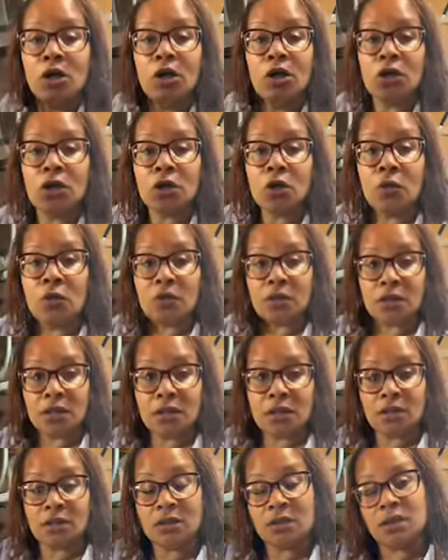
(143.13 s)

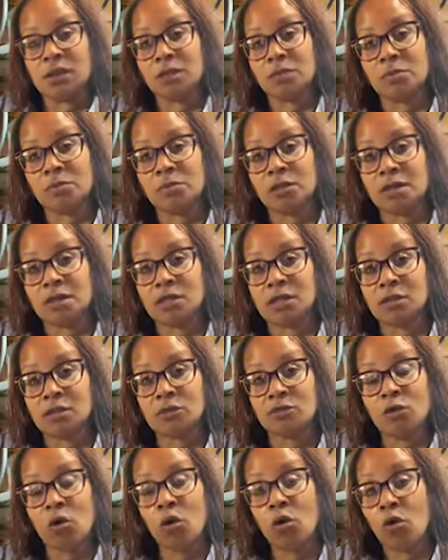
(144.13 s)
coconut in place of
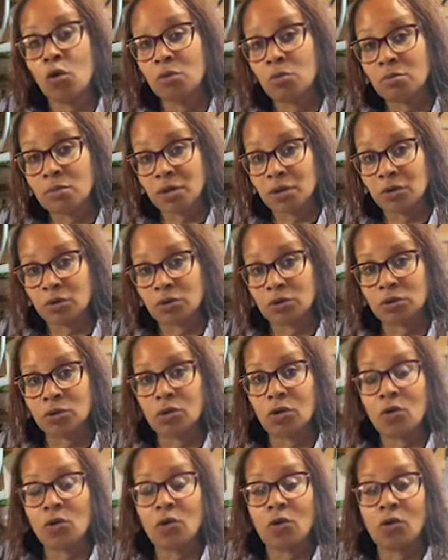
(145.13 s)
whole milk
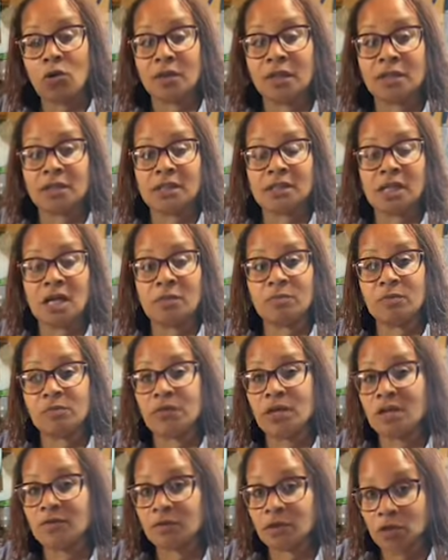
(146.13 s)
or any type of
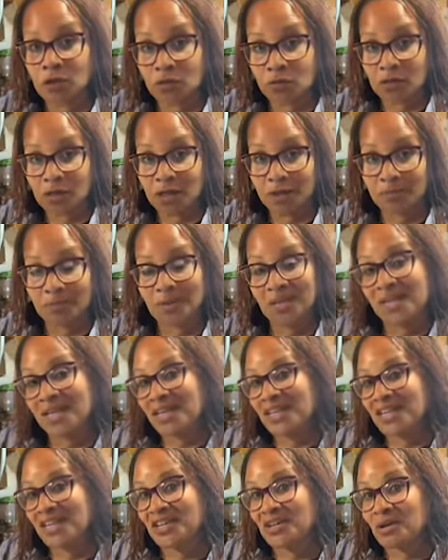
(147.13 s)
heavy cream
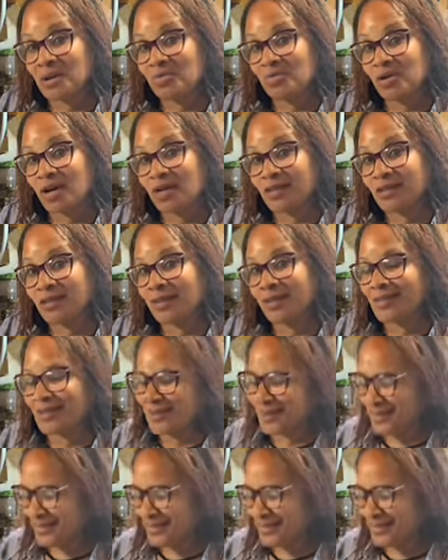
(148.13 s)
in our process.